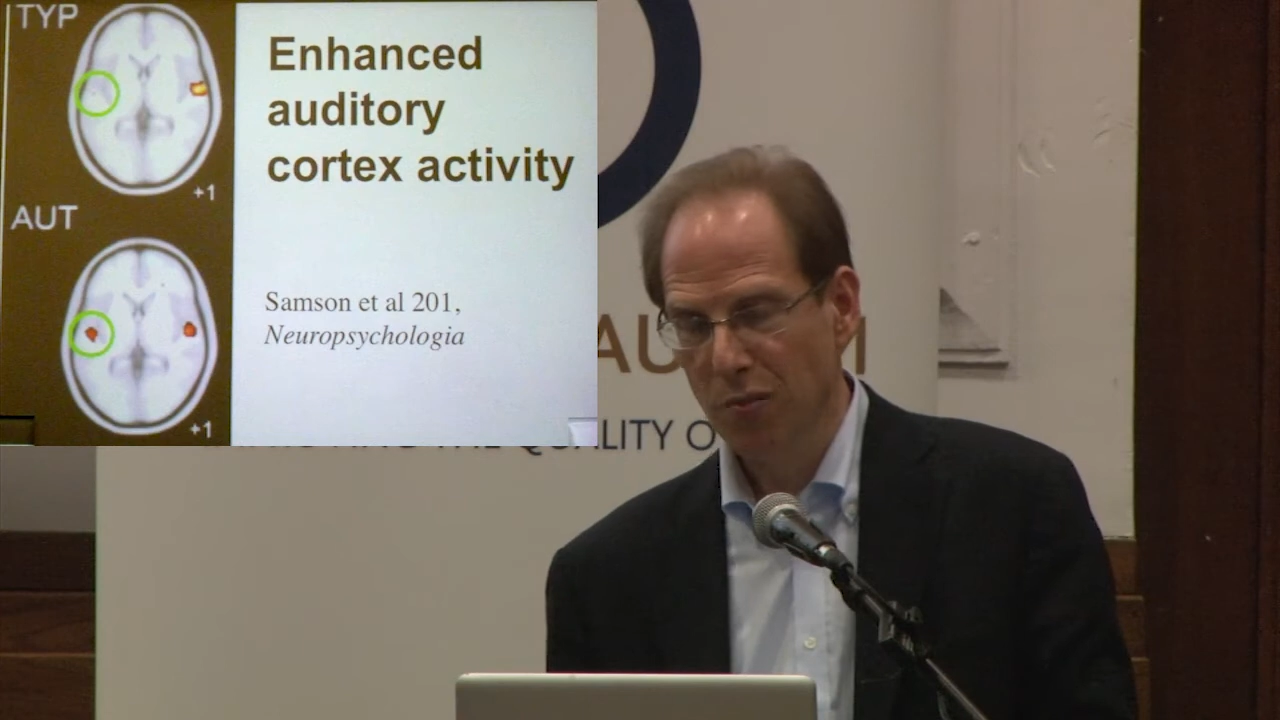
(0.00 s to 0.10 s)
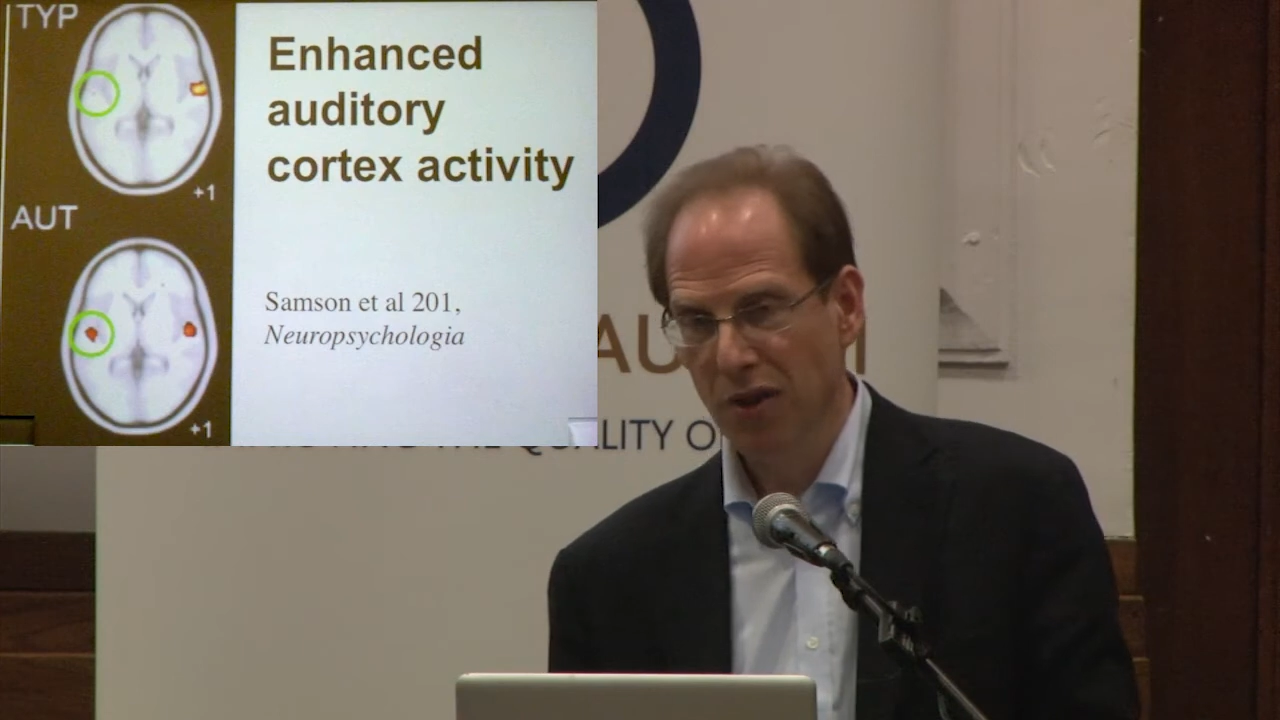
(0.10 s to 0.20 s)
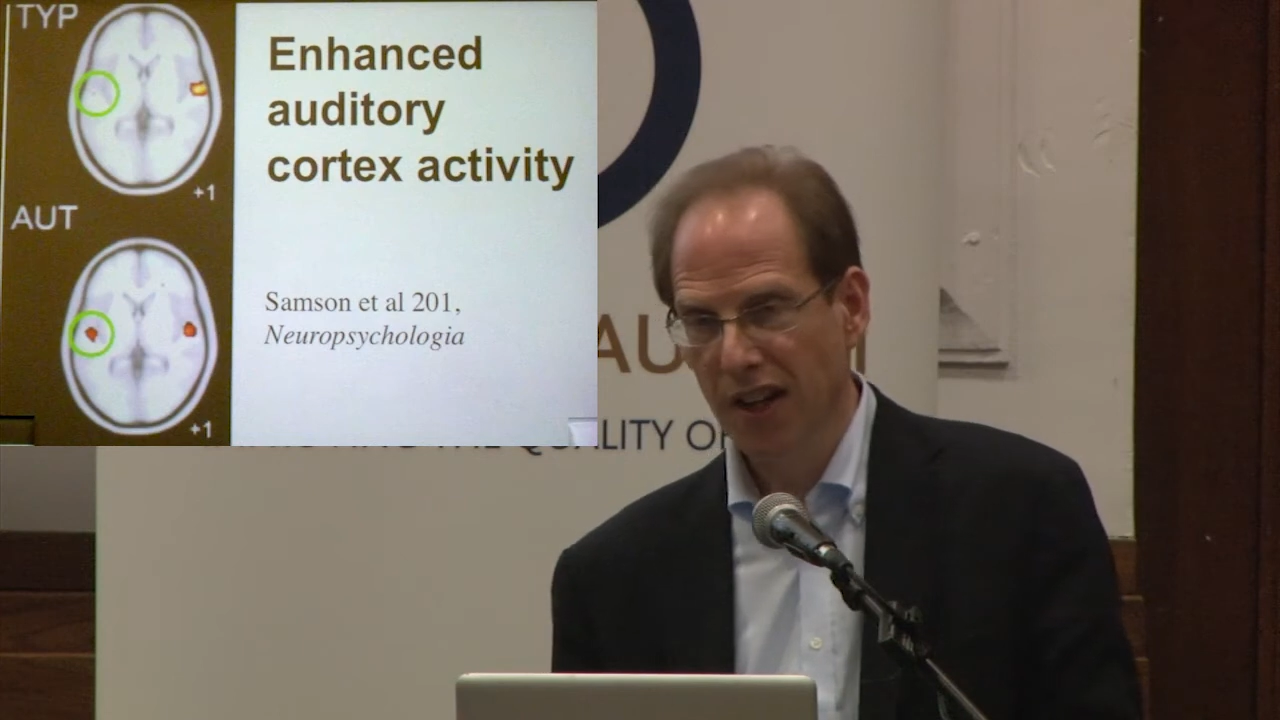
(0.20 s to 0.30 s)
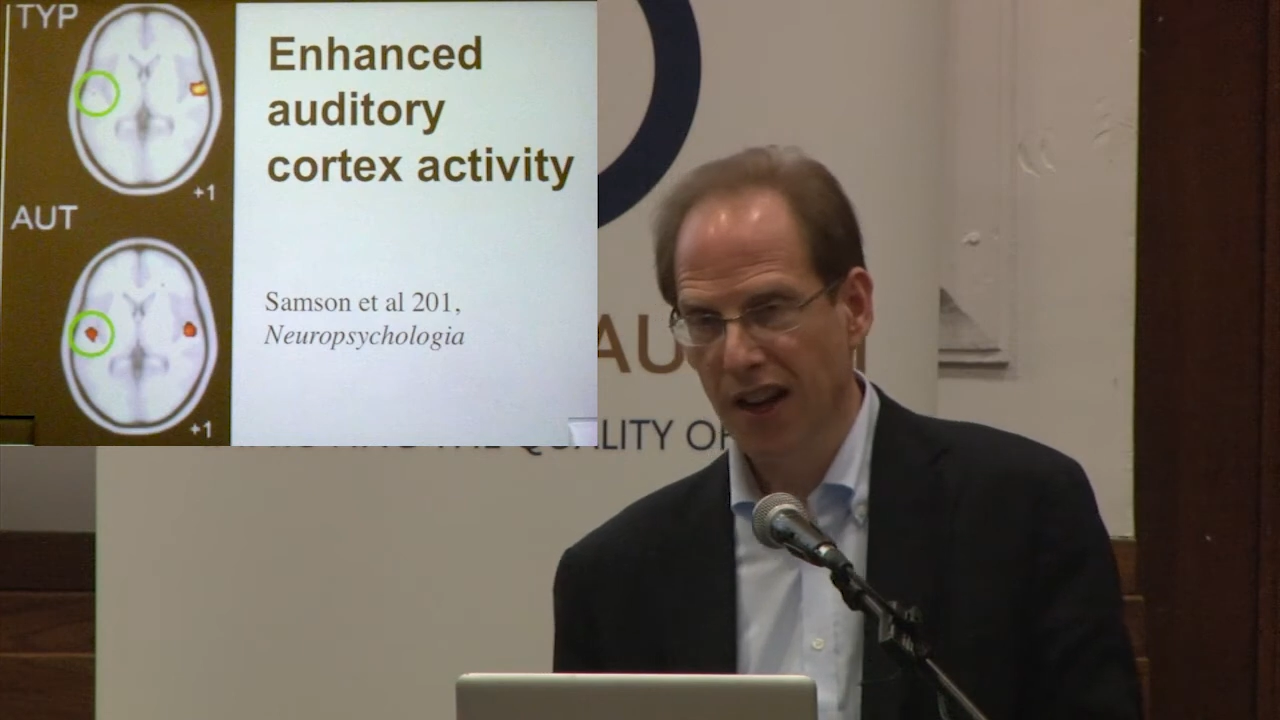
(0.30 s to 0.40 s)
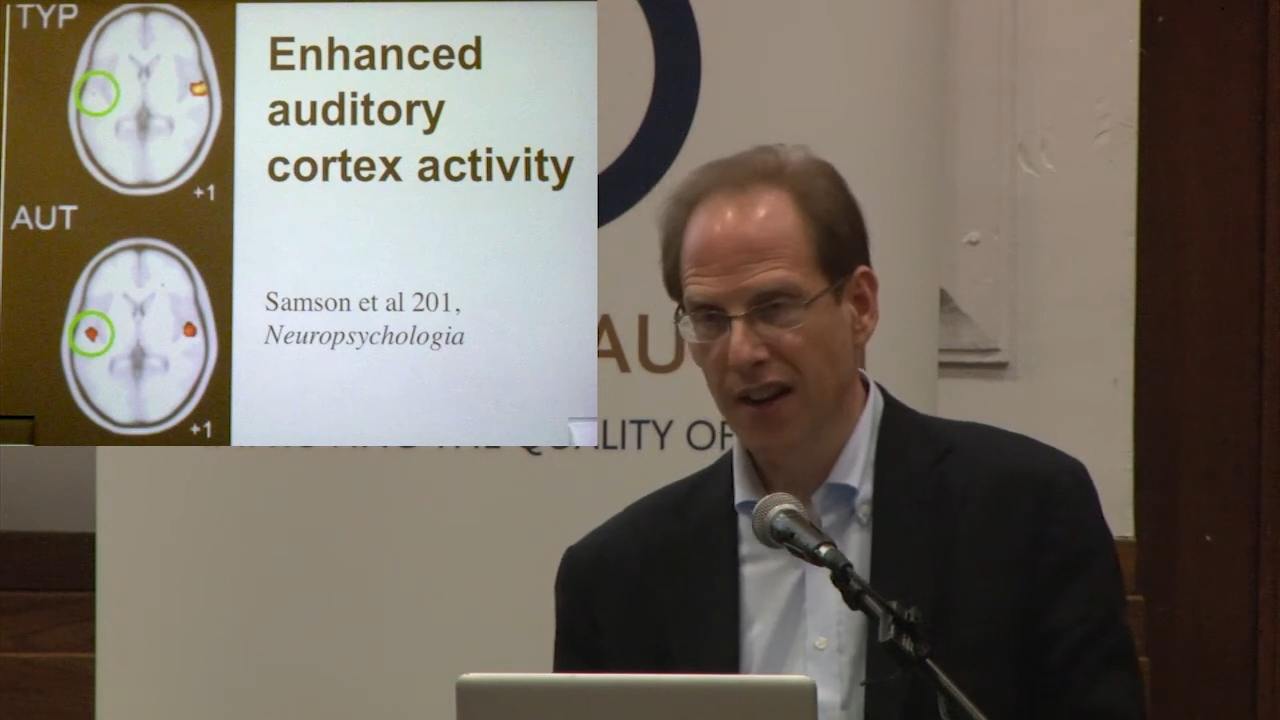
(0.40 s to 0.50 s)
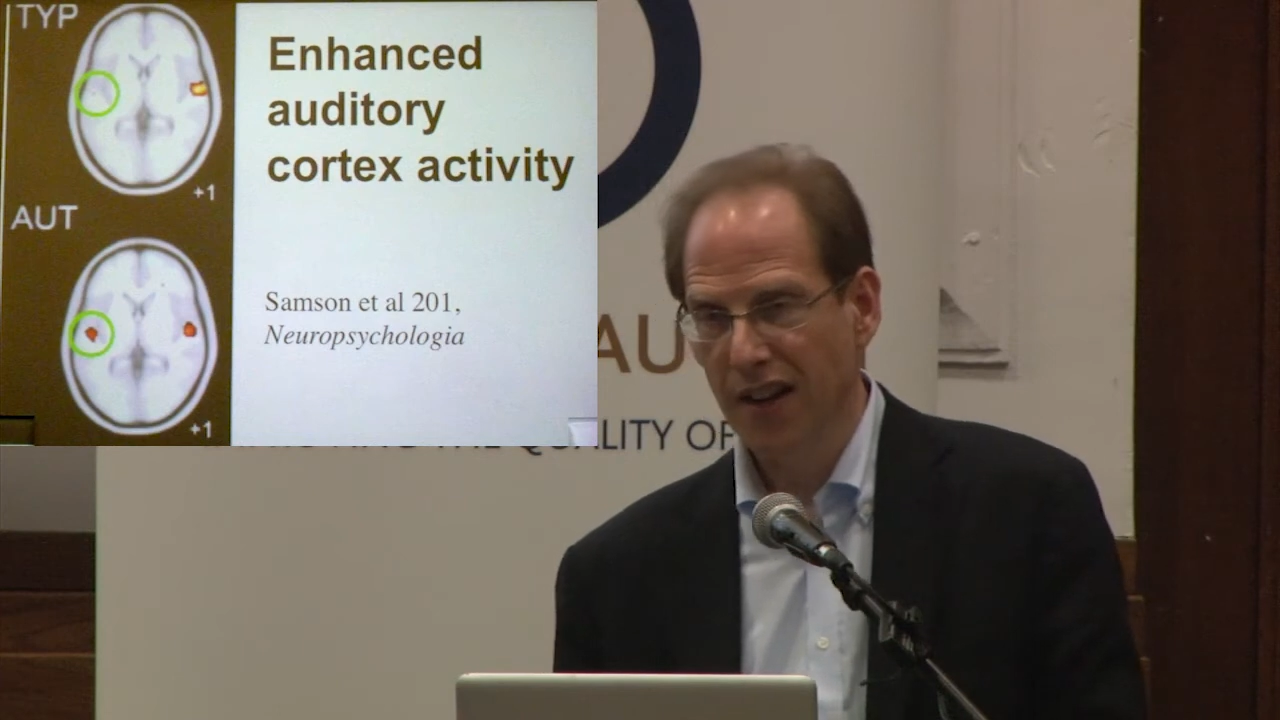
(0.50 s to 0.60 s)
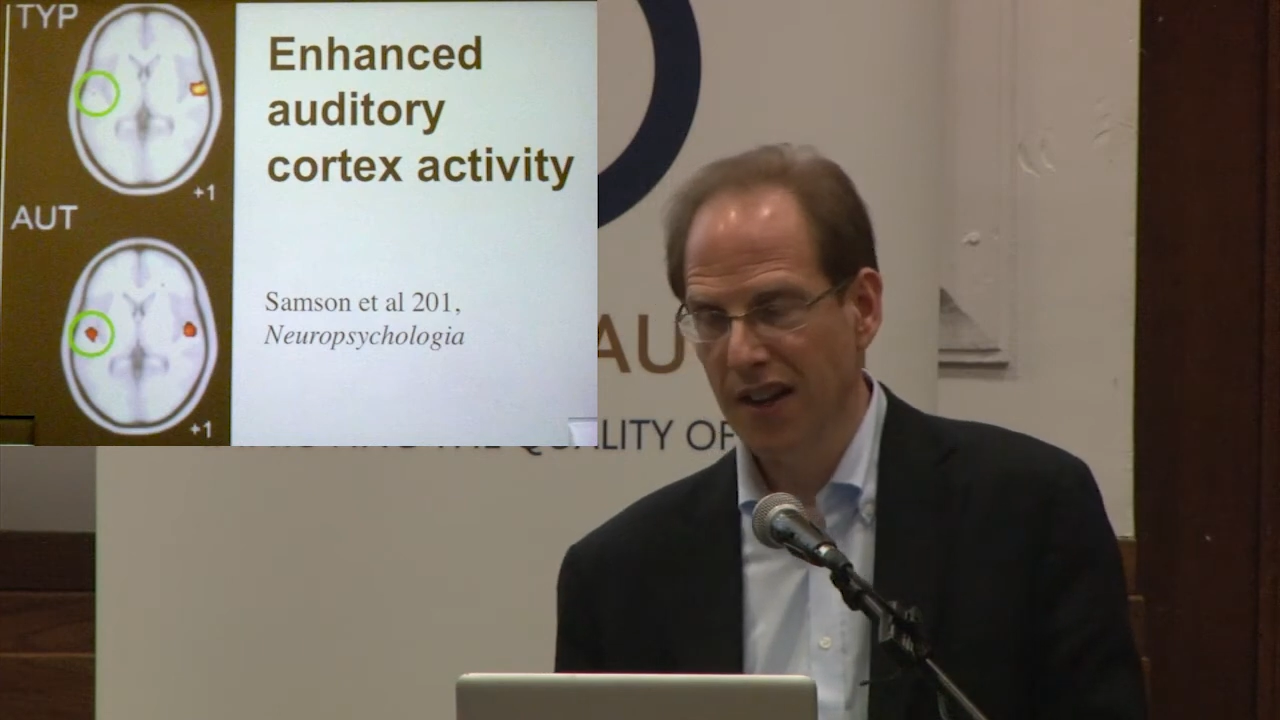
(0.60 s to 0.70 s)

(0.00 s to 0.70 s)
But again,